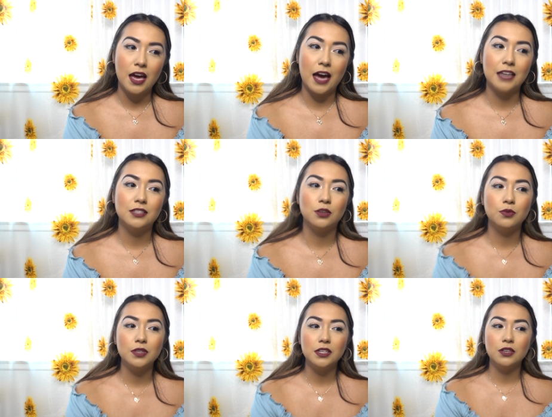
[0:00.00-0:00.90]
I don't
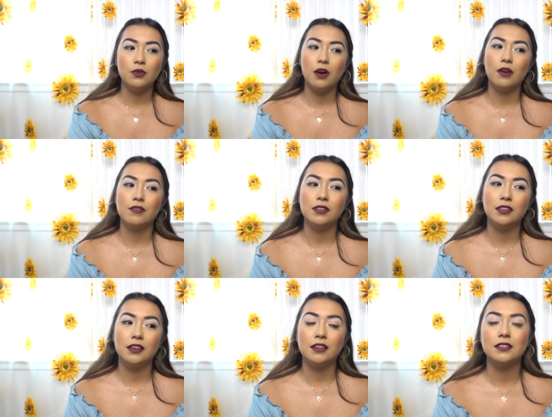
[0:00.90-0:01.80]
really know how
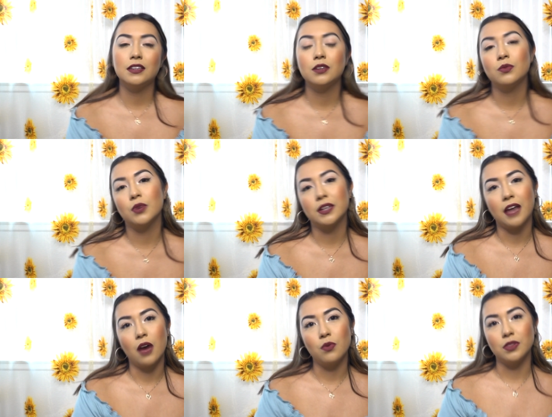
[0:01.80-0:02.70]
everything is going to work
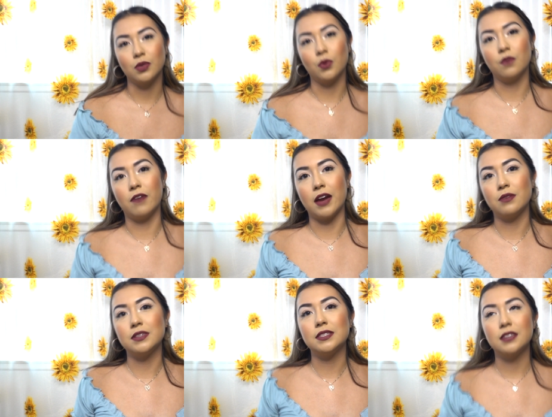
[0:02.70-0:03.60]
out with the whole
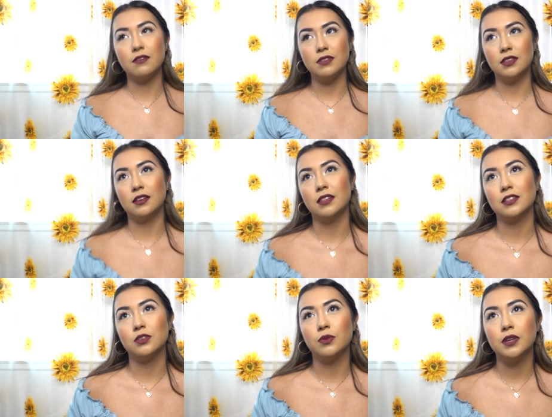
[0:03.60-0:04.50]
virus and everything
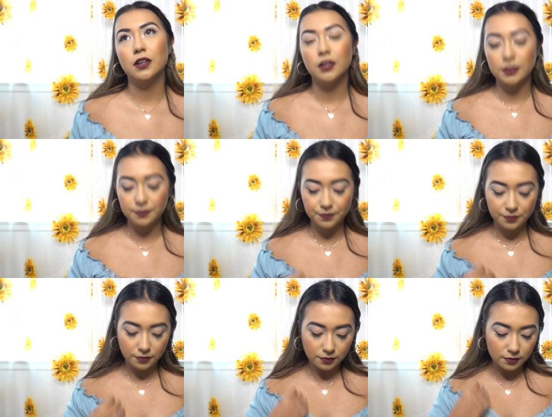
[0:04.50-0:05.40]
that's going on.
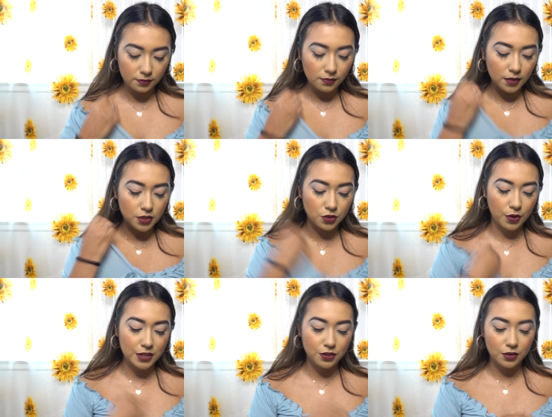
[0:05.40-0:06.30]
So
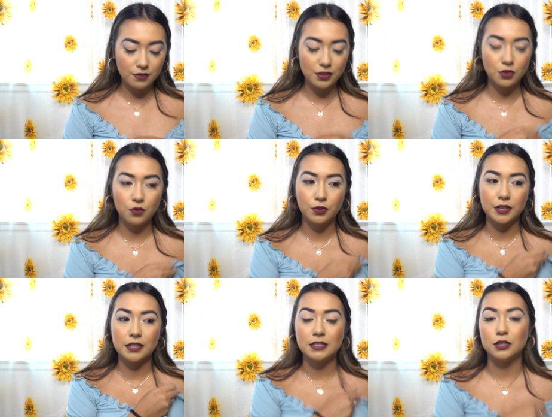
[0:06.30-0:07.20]
I don't even know if we're
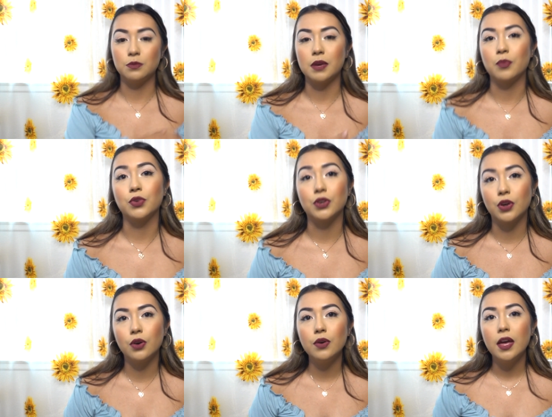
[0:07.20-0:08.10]
going to still be able to
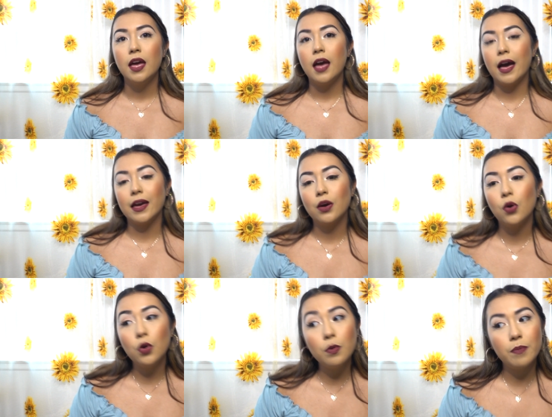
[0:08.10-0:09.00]
go. I
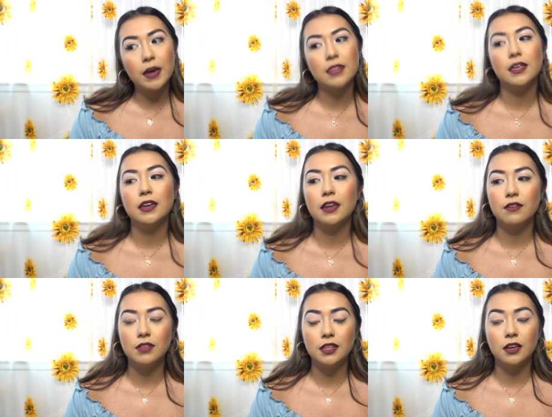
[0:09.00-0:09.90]
hope by then
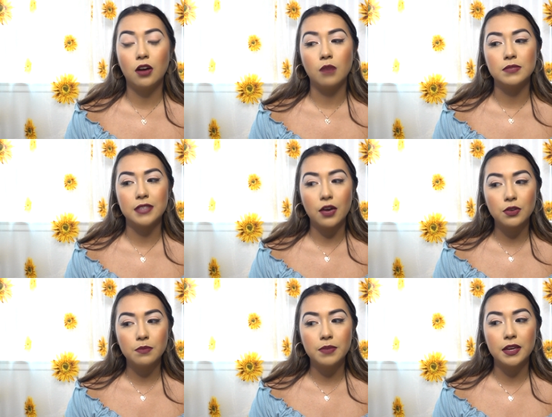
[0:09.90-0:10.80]
everything calms down
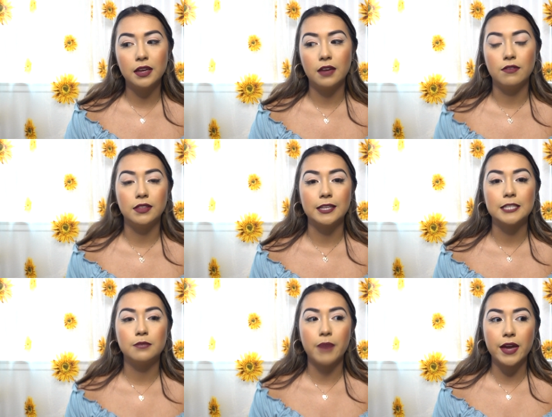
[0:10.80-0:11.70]
a bit,
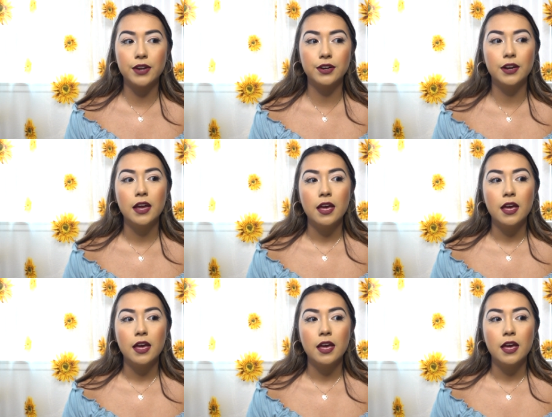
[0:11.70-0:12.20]
everything's better.